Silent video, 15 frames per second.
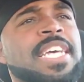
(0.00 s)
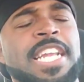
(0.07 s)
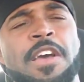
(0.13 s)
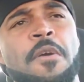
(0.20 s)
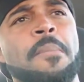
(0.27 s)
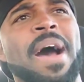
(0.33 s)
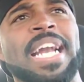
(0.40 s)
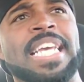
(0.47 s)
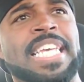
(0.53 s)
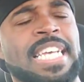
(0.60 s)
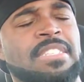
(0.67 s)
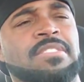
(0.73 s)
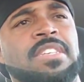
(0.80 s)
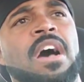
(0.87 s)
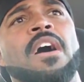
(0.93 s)
that everybody
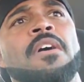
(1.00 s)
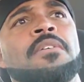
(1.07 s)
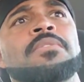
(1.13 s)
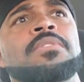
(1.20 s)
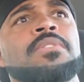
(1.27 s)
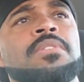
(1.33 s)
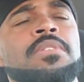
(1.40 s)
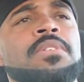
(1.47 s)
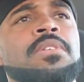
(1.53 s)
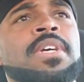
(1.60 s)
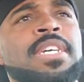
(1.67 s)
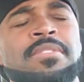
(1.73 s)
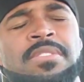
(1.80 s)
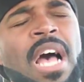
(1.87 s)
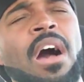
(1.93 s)
gets on.
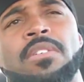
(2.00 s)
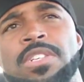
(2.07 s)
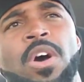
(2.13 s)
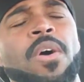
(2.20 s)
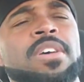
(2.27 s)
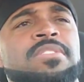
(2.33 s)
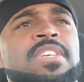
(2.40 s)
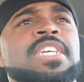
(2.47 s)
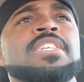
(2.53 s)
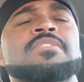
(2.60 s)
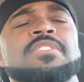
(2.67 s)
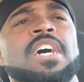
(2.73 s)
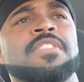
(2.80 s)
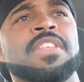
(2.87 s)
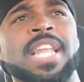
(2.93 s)
And talk noise to
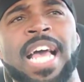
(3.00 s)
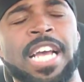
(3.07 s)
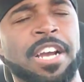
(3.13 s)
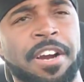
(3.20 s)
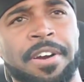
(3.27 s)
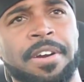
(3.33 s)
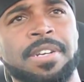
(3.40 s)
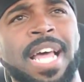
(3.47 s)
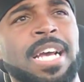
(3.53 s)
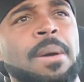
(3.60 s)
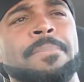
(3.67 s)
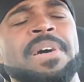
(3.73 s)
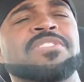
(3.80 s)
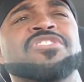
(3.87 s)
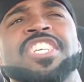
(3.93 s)
each other like
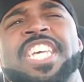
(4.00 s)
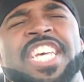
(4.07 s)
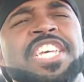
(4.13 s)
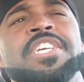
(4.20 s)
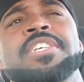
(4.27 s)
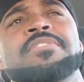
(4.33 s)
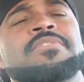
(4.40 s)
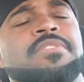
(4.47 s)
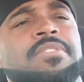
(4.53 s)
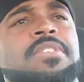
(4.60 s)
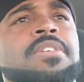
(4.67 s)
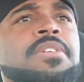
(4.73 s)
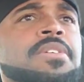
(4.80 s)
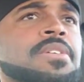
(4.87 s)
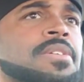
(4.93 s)
a bunch of kids.
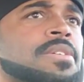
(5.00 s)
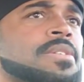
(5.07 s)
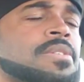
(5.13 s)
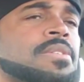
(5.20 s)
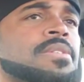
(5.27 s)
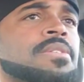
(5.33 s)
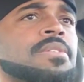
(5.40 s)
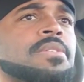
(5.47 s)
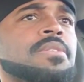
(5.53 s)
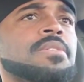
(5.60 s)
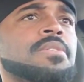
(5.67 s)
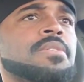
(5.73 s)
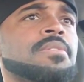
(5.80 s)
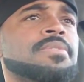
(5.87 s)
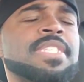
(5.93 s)

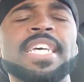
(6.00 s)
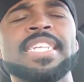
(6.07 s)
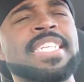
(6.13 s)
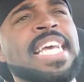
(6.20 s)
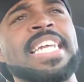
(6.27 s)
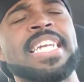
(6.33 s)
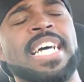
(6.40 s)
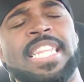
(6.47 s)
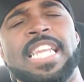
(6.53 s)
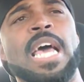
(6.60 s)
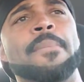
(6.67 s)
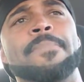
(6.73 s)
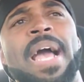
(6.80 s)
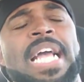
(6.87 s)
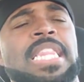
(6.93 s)
Didn't need none of
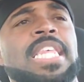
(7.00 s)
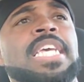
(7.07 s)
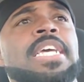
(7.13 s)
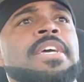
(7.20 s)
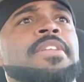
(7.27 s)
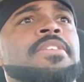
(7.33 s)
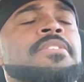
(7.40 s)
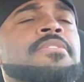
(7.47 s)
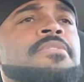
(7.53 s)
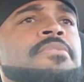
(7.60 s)
that back then.